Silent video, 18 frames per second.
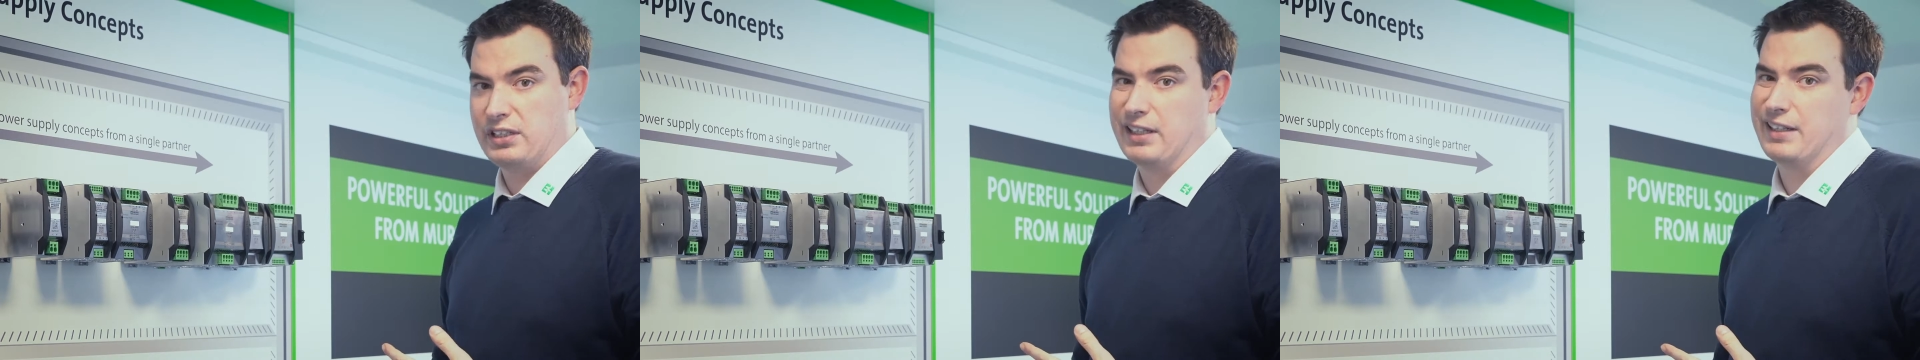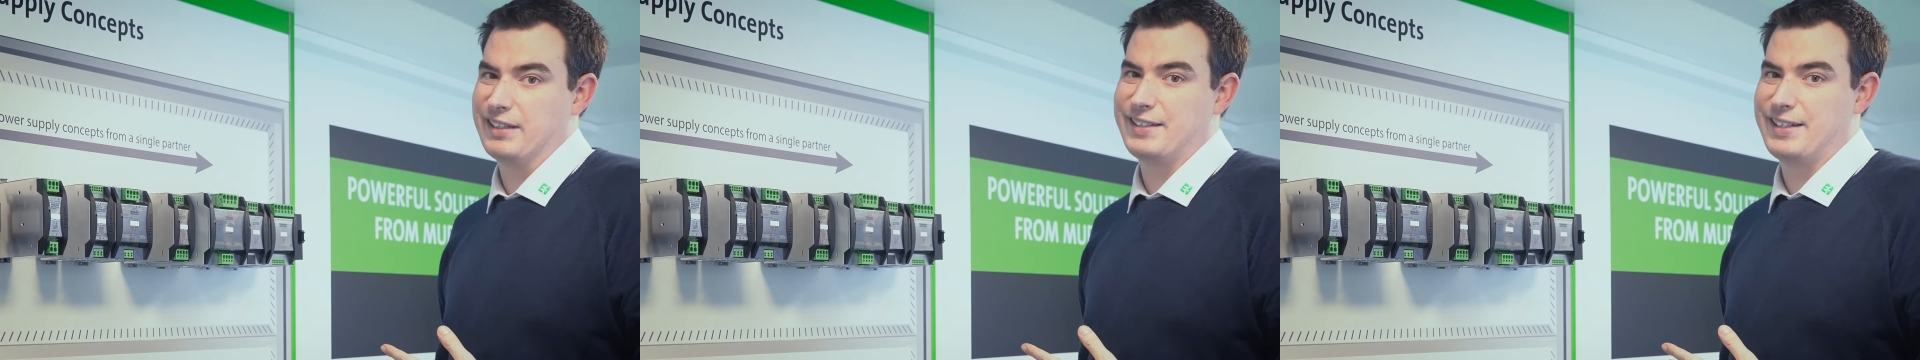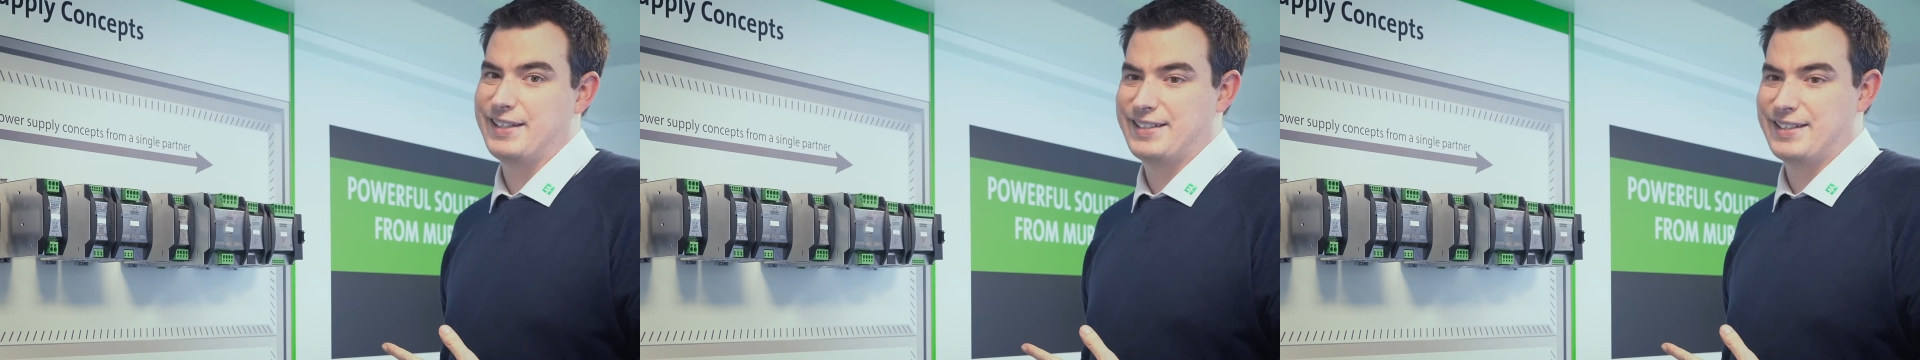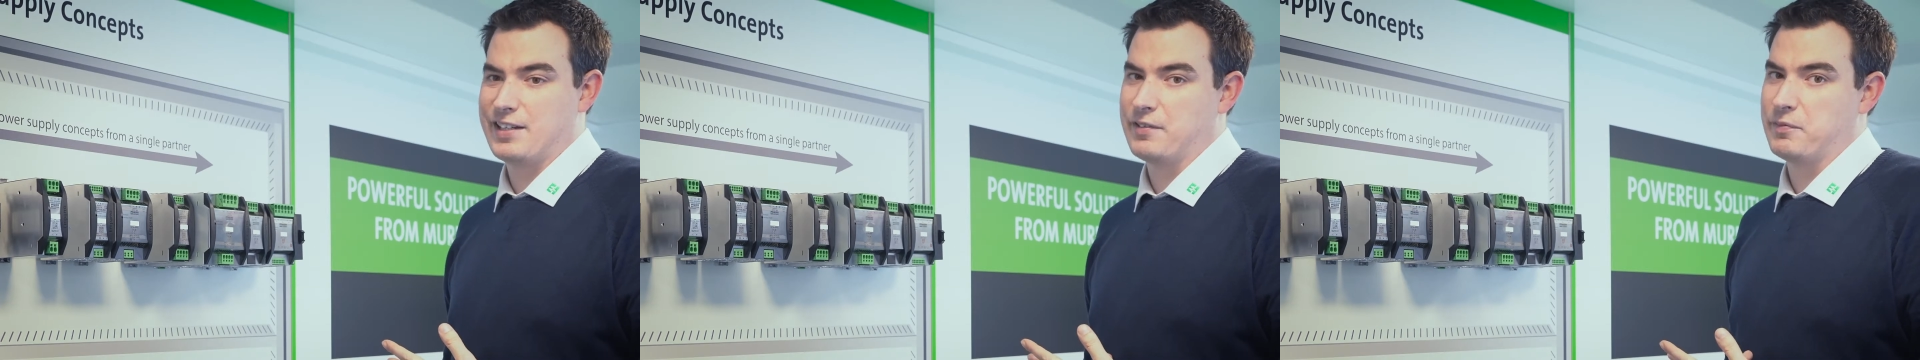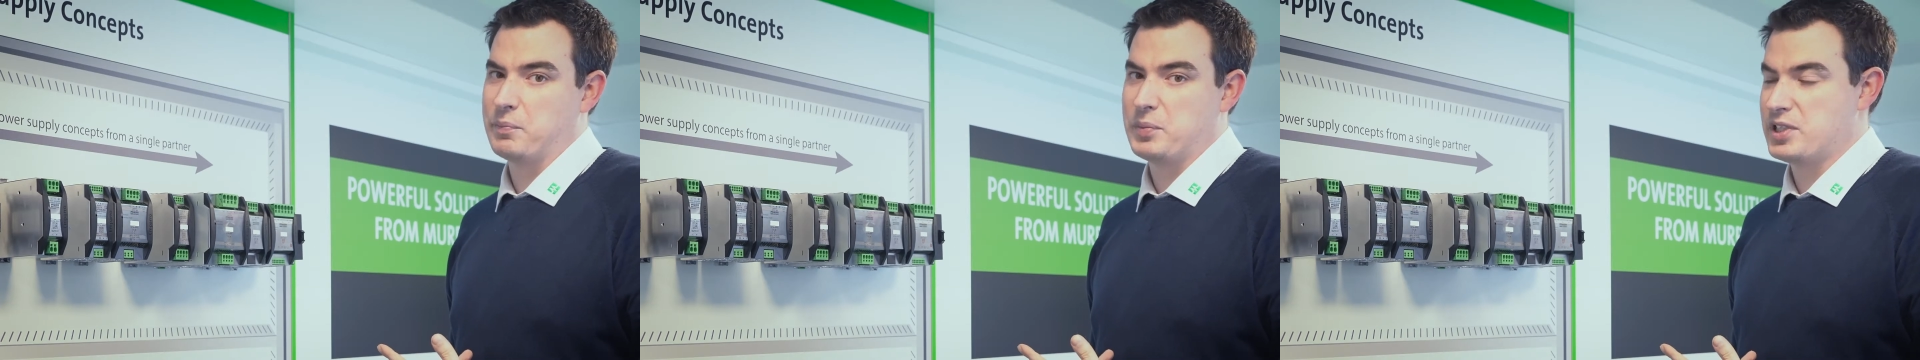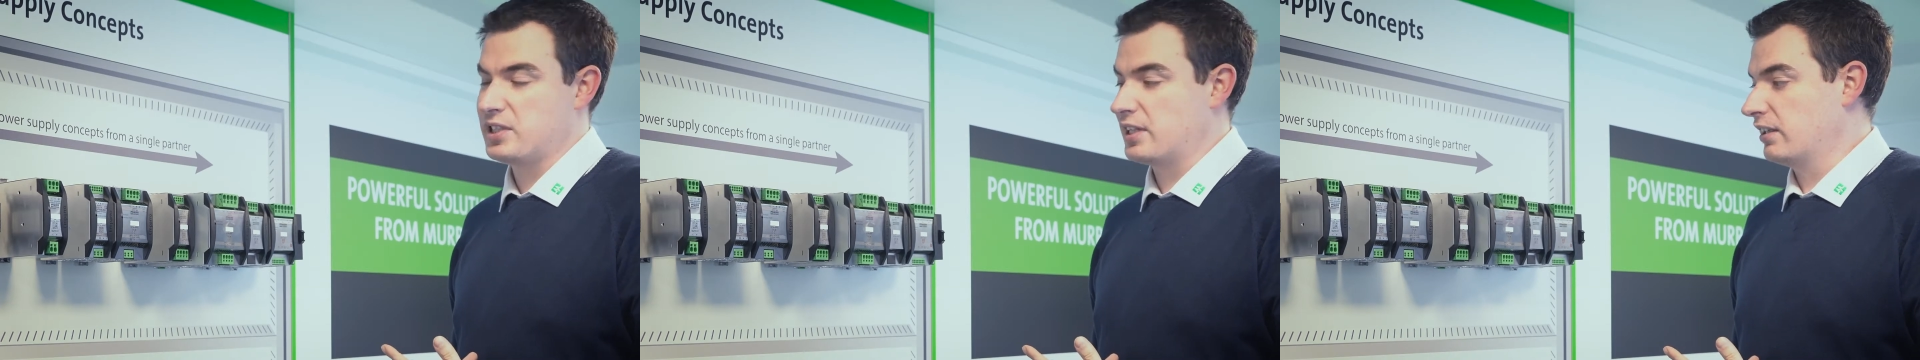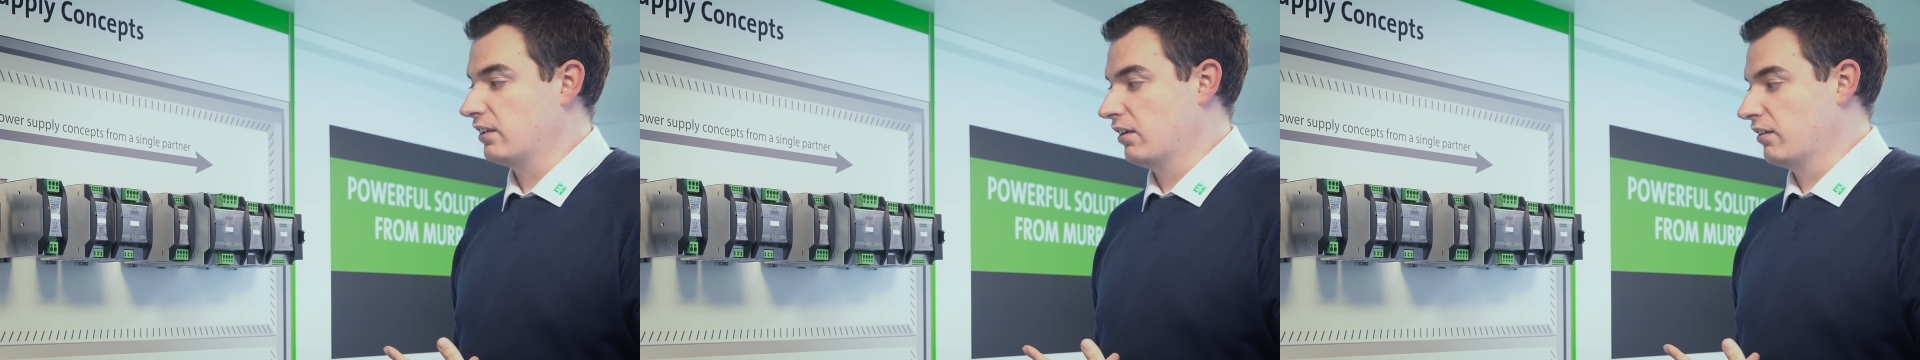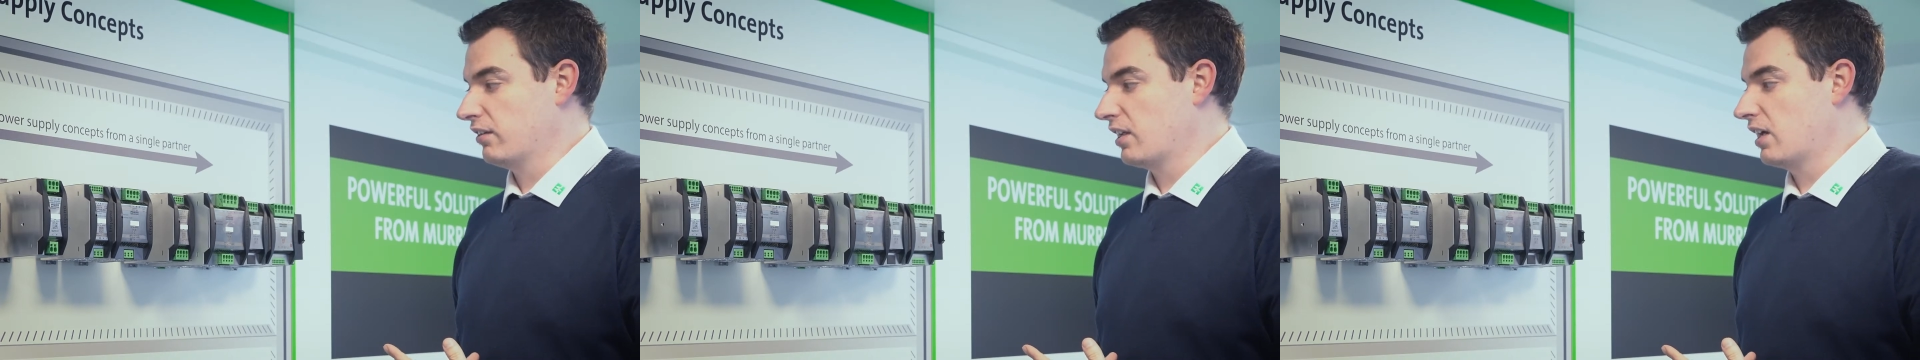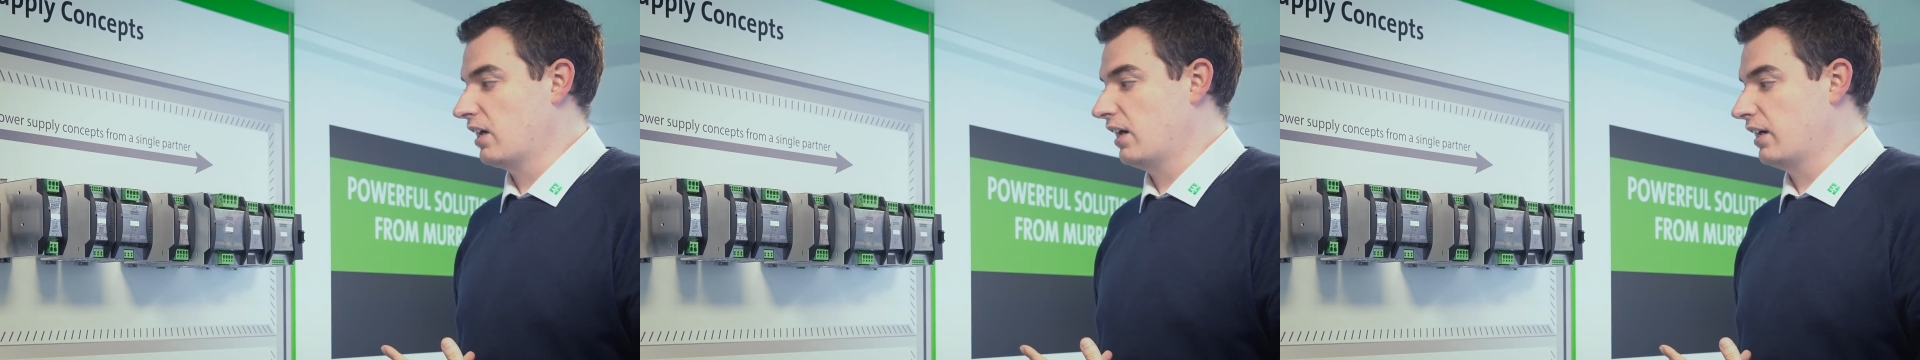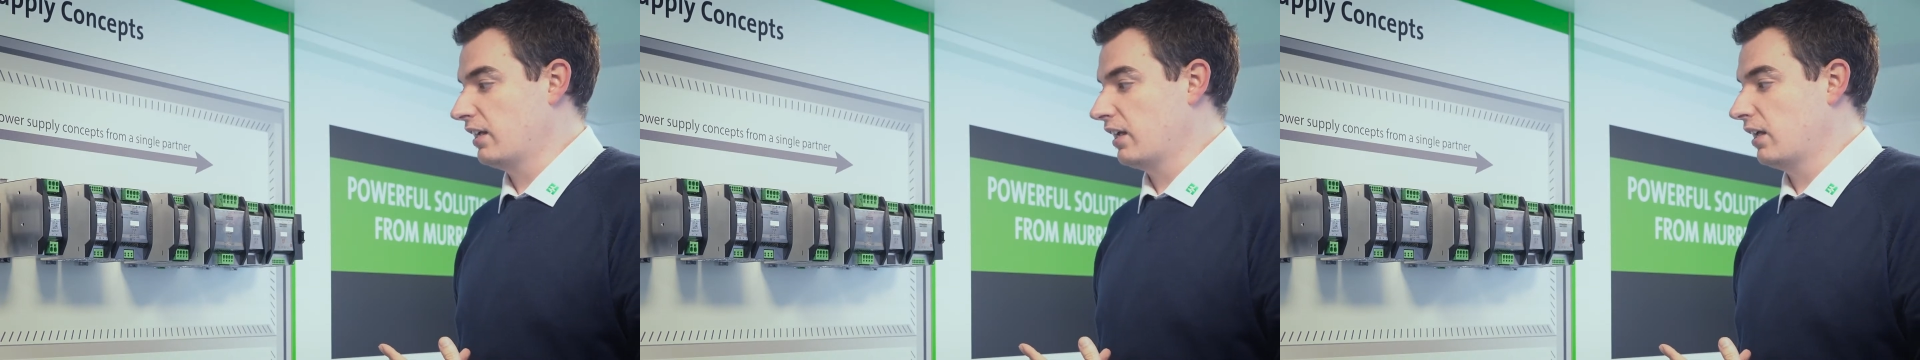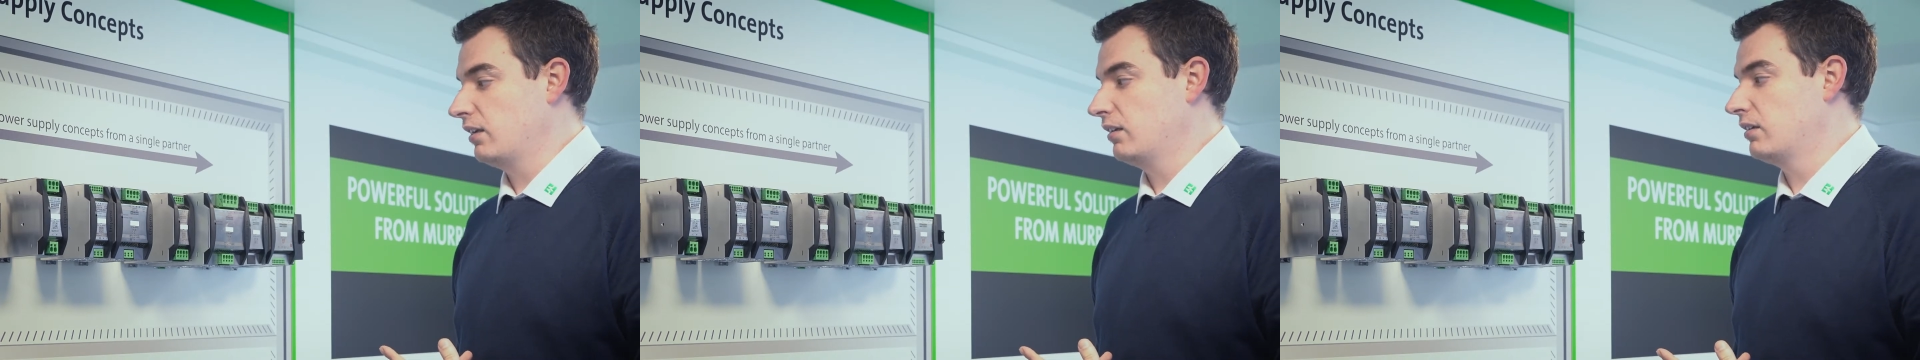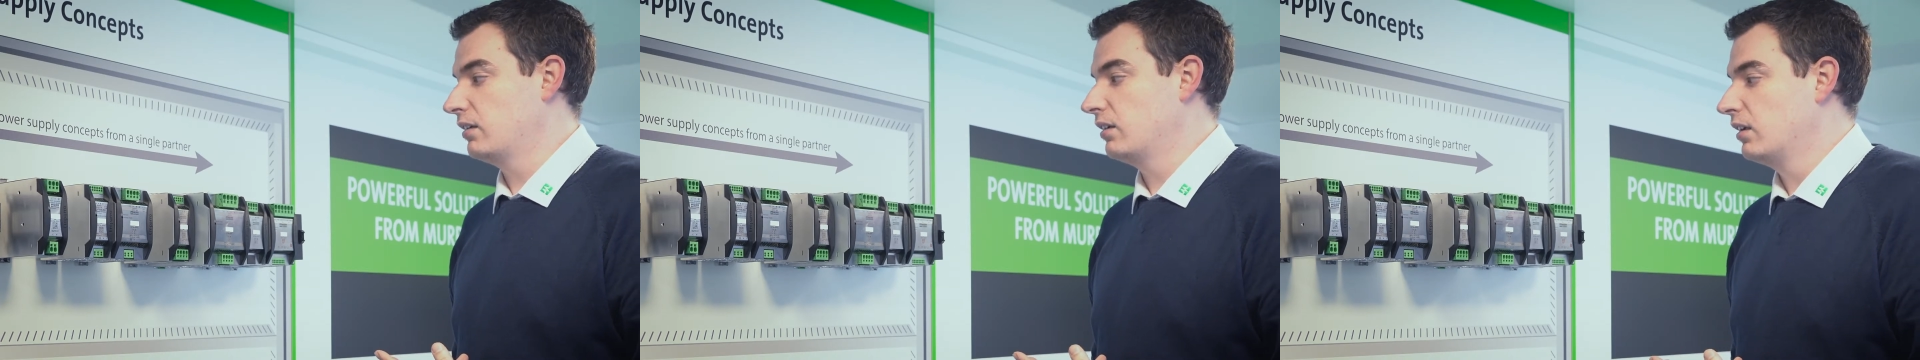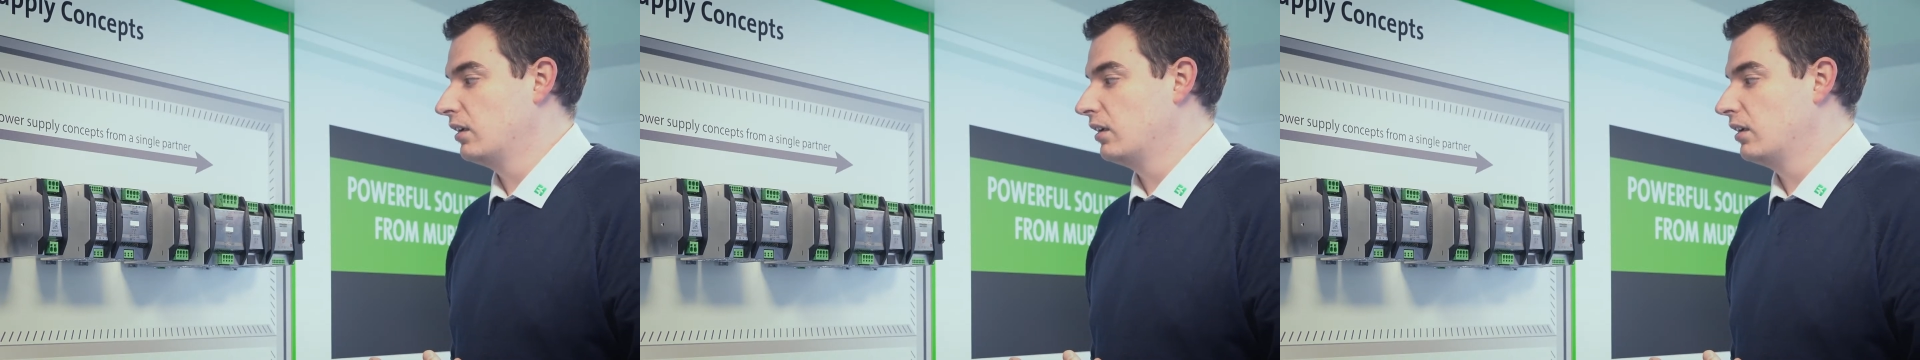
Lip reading: 97% on the high end,